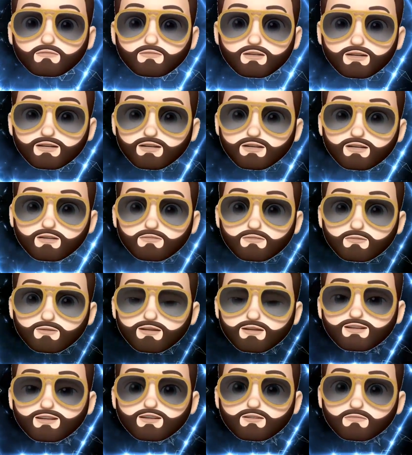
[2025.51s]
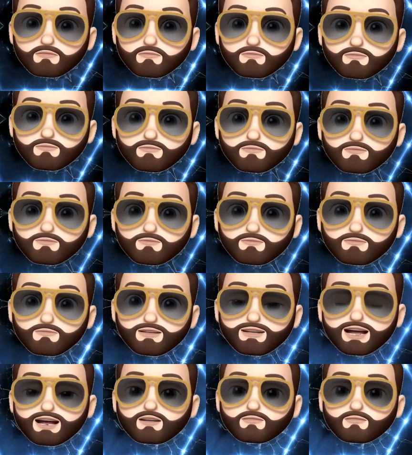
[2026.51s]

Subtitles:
go VR if you wanted to.